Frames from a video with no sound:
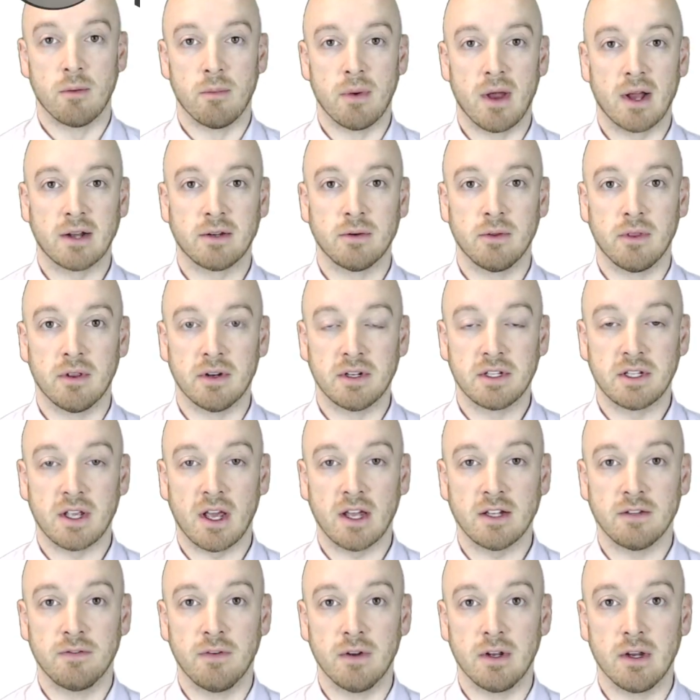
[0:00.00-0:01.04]
back to another
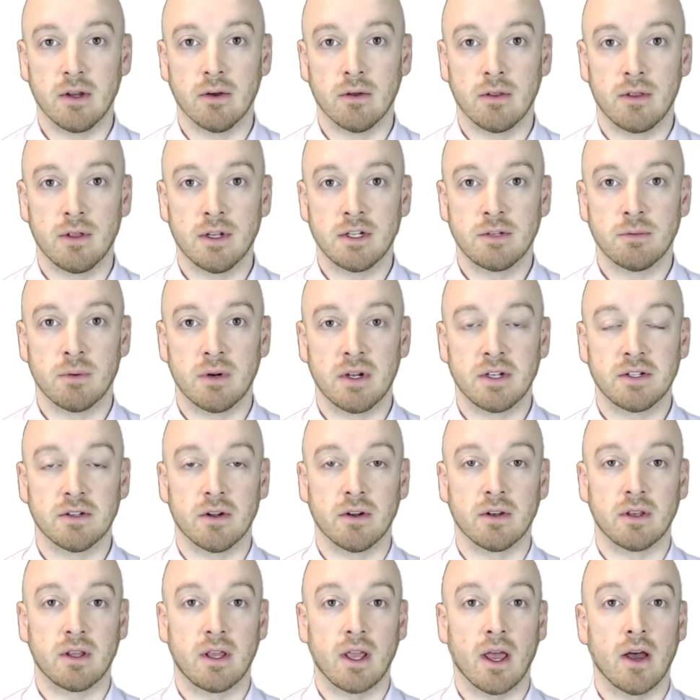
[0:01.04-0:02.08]
stats video. This one is
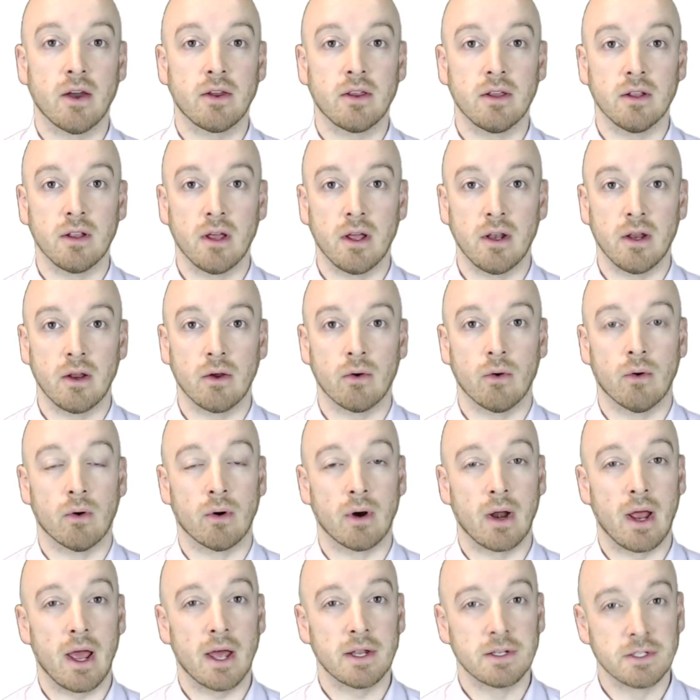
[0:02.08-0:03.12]
on calculating
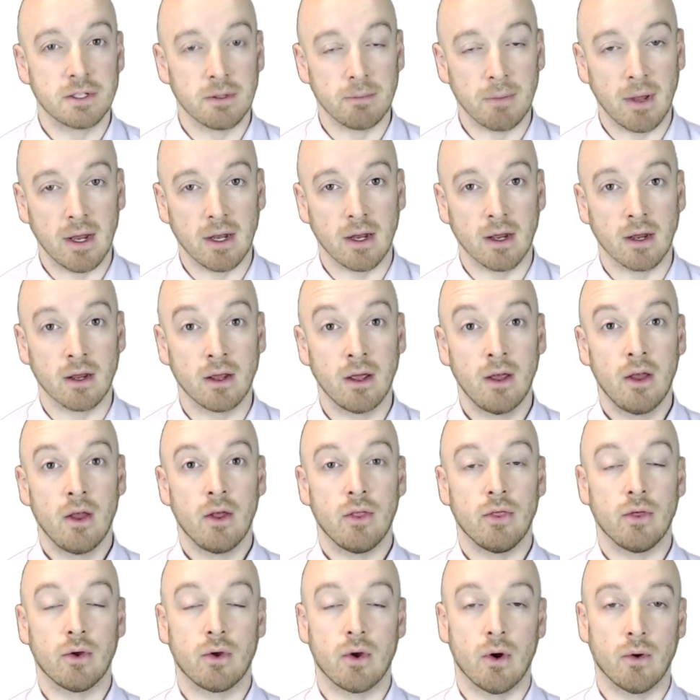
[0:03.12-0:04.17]
or estimating
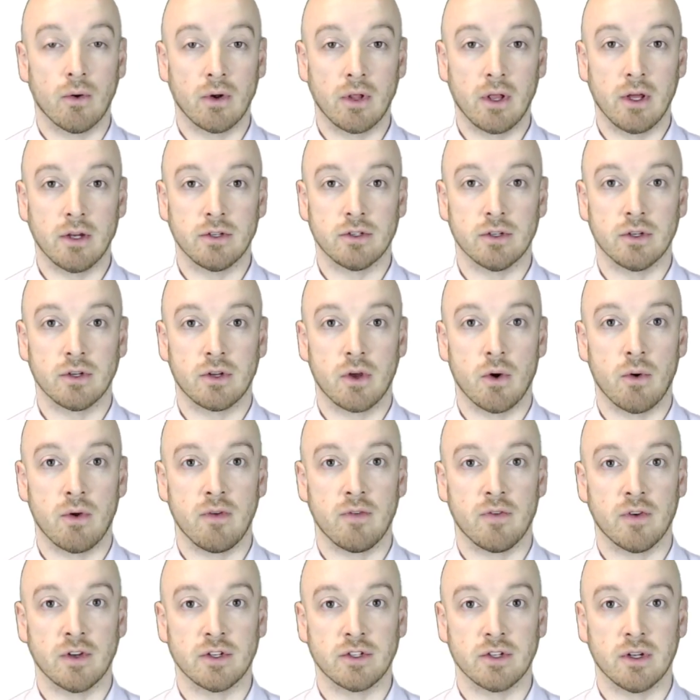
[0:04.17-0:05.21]
the correlation
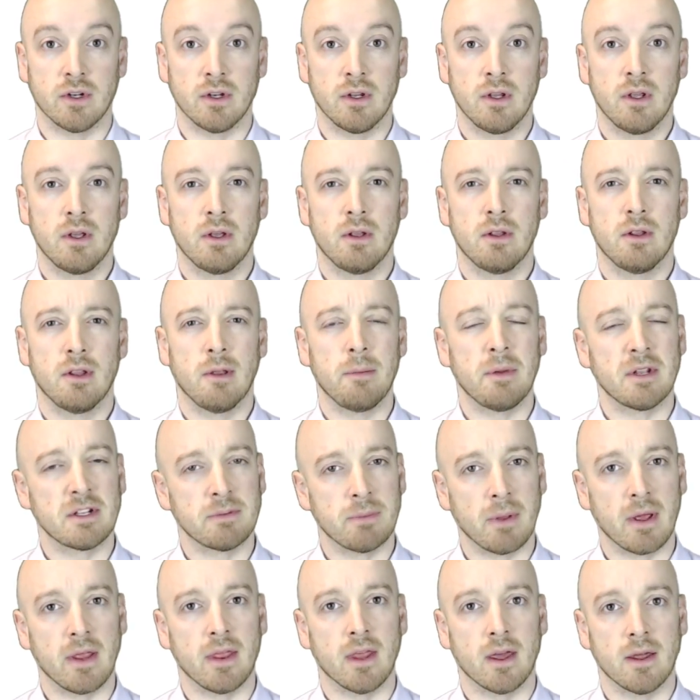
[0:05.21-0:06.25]
coefficient. Let me
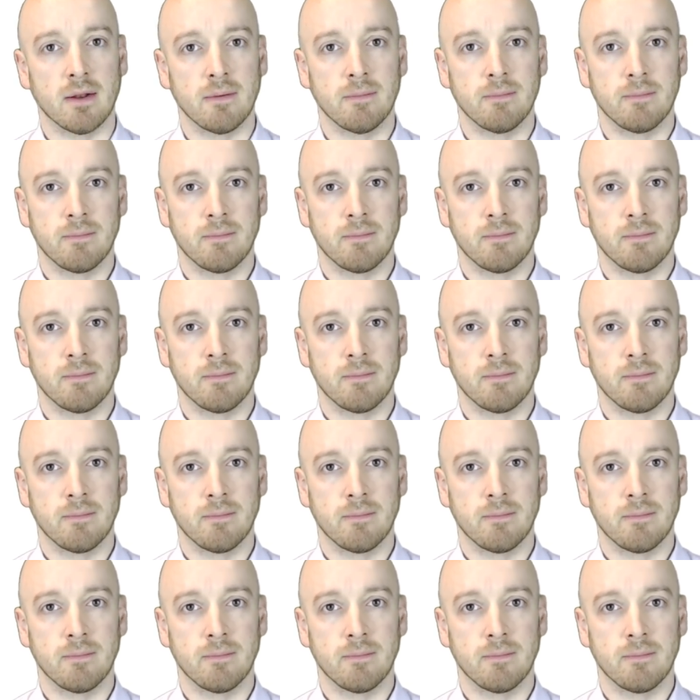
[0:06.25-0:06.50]
explain that.